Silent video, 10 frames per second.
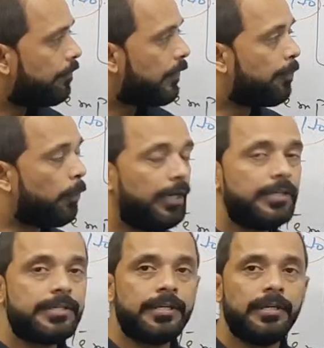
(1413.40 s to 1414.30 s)
the
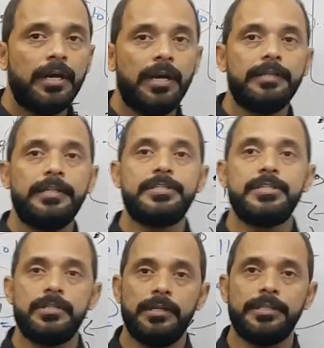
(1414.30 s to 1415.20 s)
point, and this
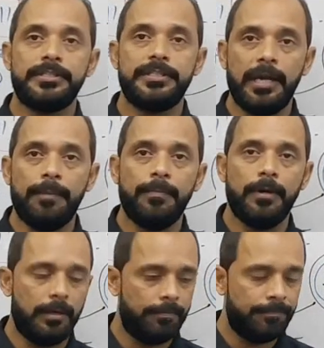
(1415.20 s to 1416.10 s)
is the exam
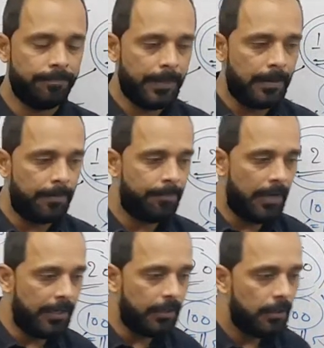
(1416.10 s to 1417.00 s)

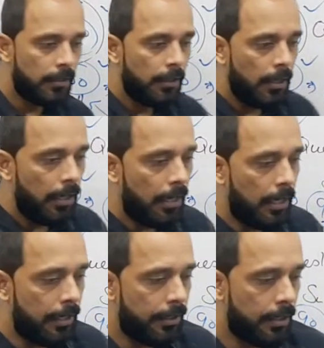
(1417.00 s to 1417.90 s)
planning.
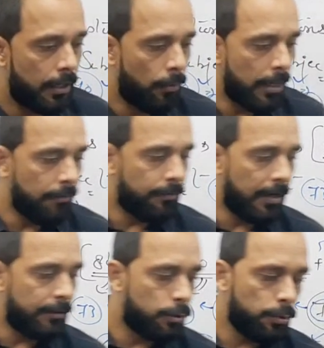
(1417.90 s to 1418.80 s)
And what I
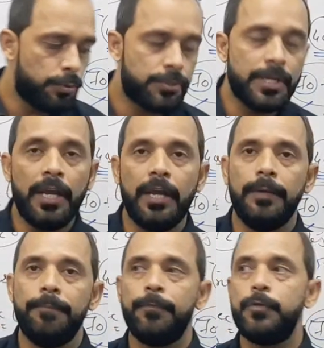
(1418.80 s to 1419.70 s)
want to
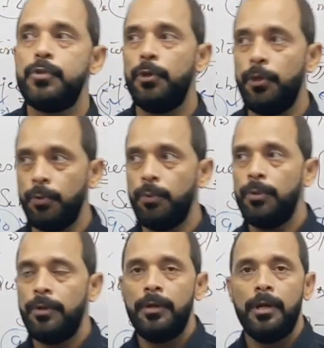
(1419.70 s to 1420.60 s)
say to
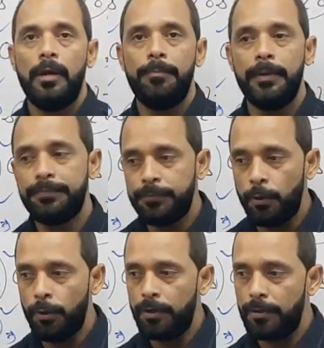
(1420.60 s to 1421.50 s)
you,
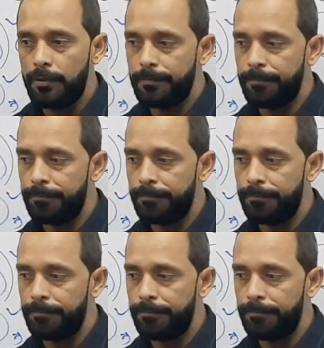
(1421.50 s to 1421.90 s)
before